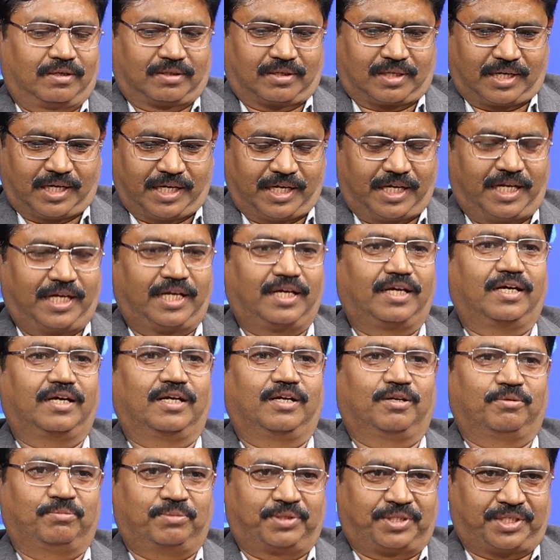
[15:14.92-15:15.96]

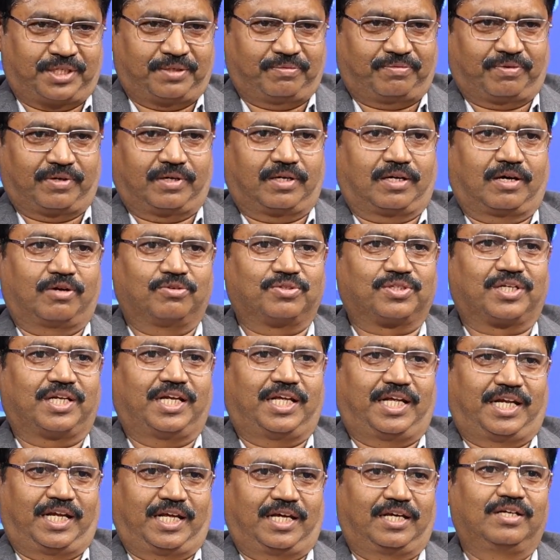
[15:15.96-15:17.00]
cleaning machine for house
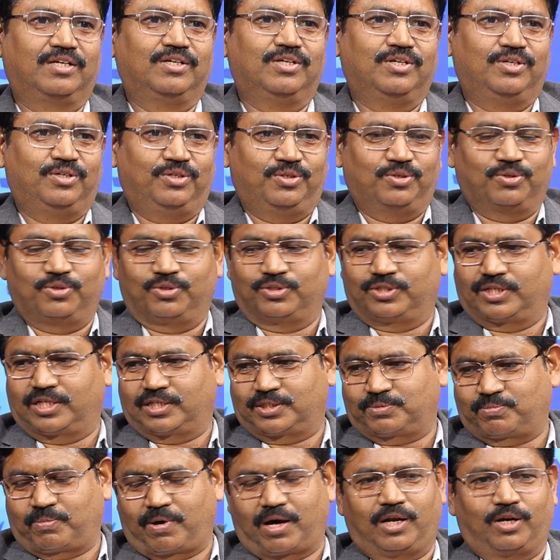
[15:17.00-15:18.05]
cleaning, use a
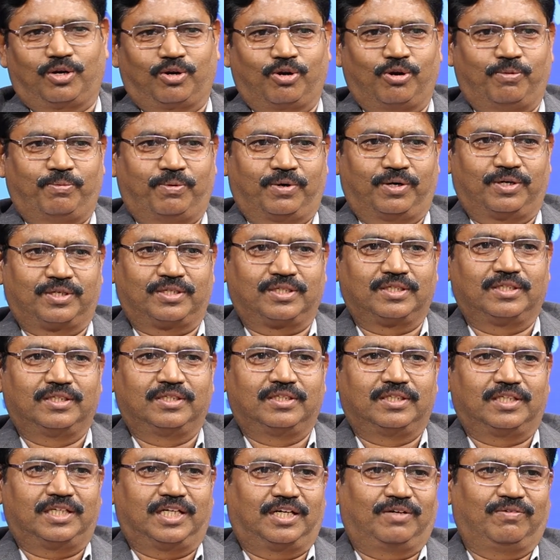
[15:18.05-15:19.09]
small robot.
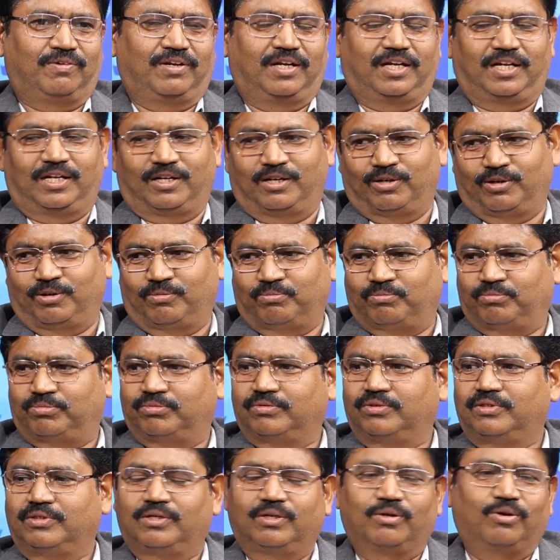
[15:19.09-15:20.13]
It will
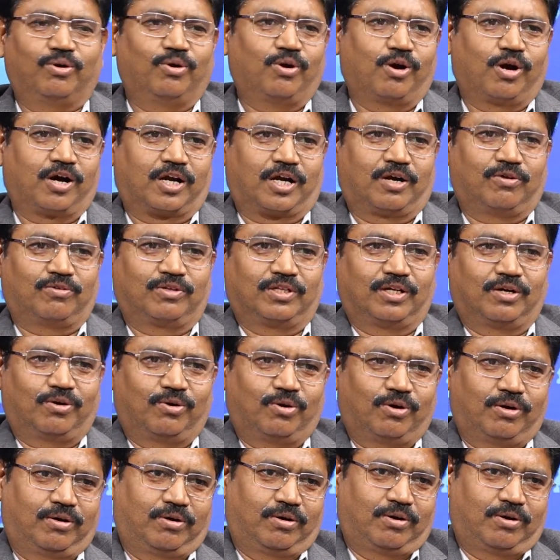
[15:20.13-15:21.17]
go around the
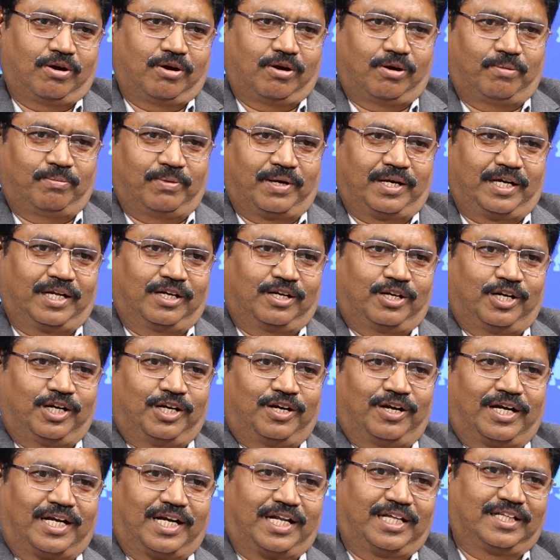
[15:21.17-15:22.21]
whole home and it
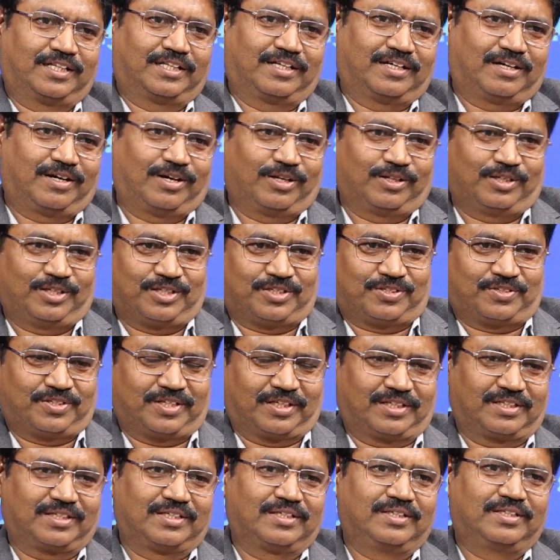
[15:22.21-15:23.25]
will clean all these
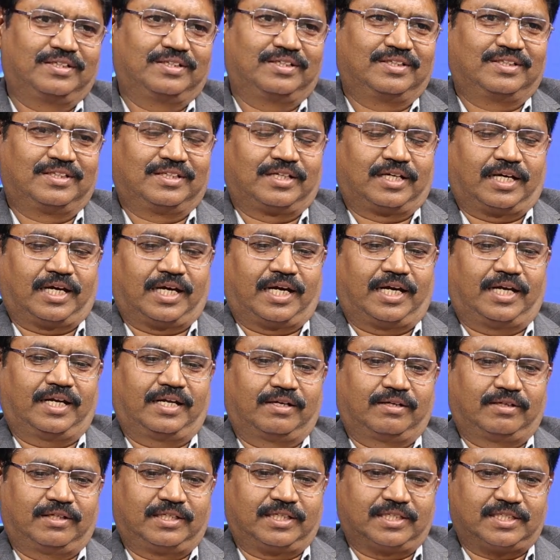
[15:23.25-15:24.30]
things. And
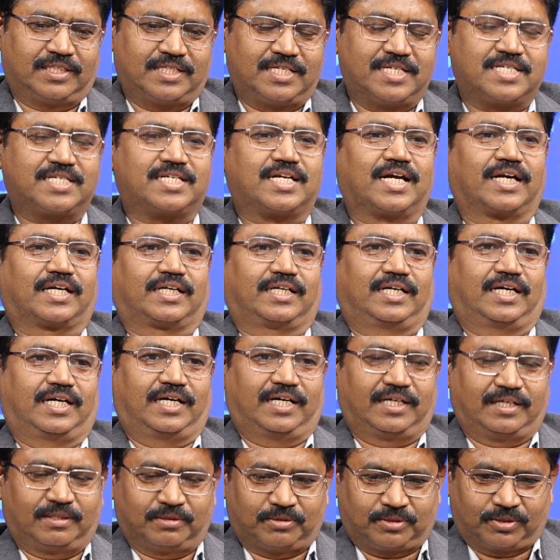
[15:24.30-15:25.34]
it is
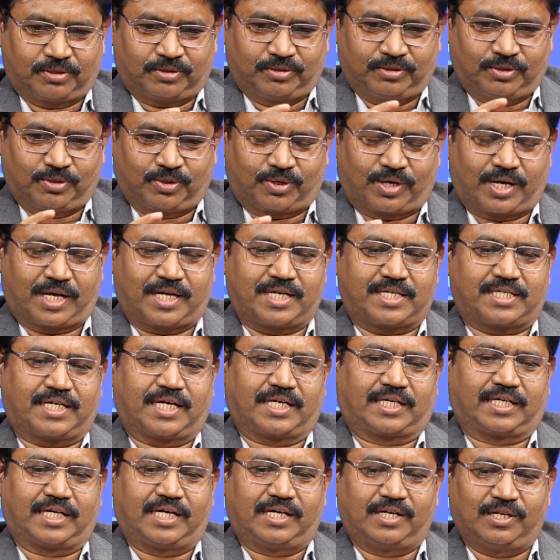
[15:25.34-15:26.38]
instructed. So you
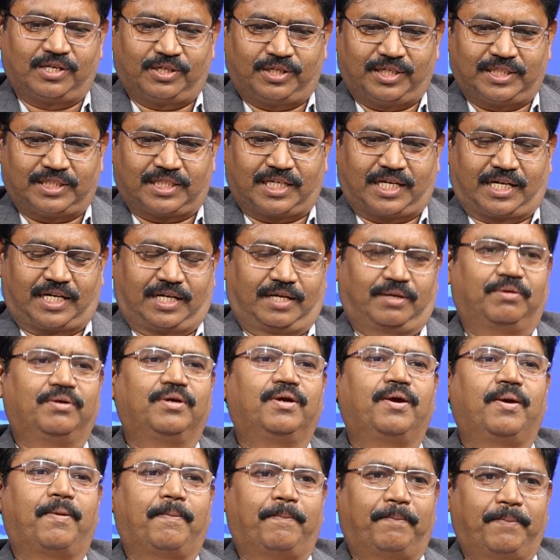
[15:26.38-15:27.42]
construct and design a
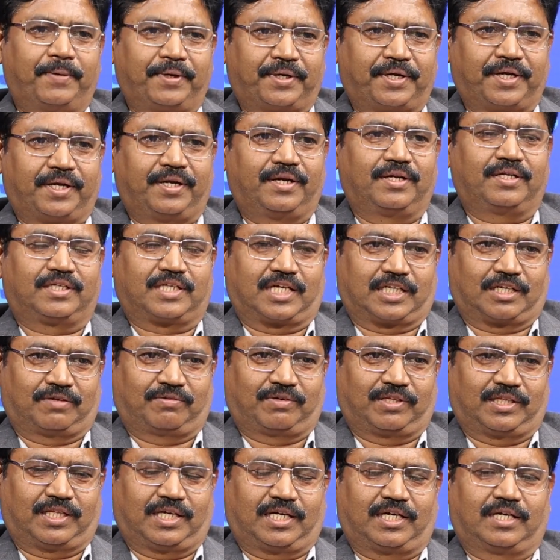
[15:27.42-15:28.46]
machine such a
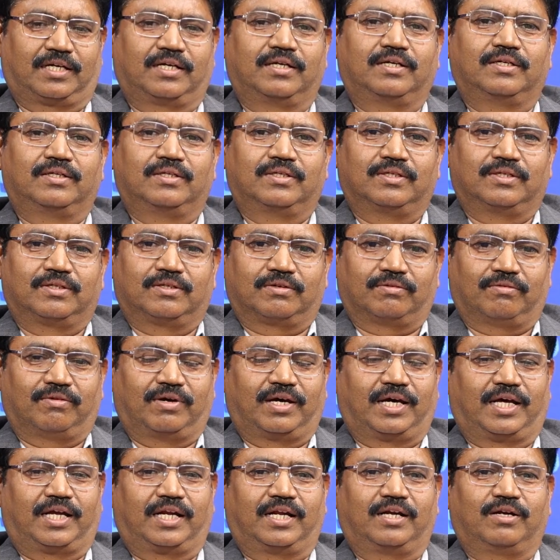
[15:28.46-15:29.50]
way that
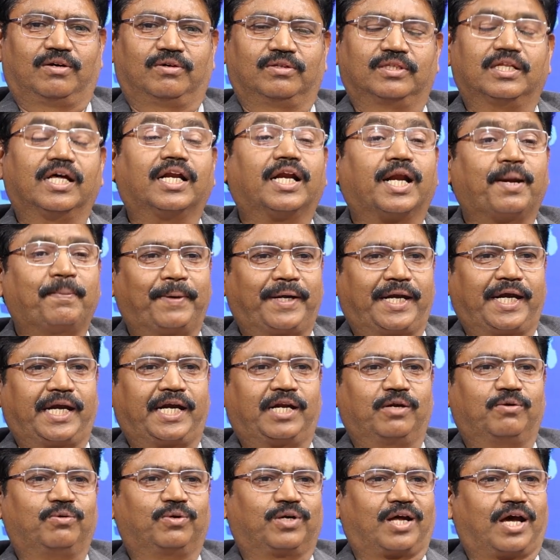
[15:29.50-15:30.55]
where the
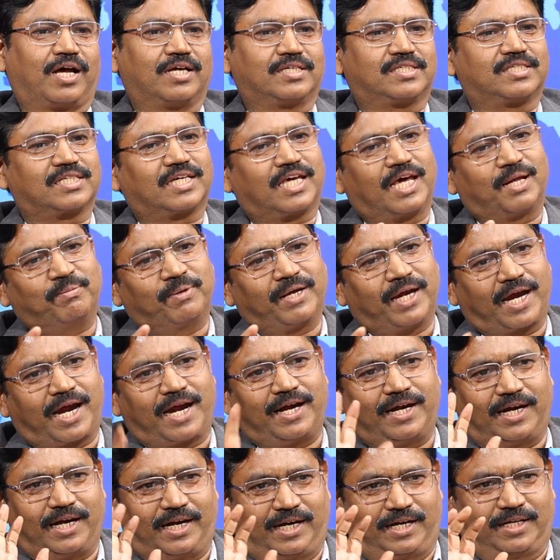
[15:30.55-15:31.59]
repetitive tasks can be
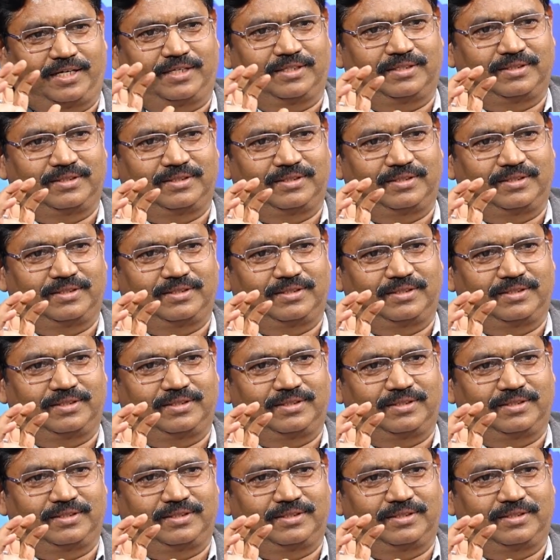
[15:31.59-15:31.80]
handled,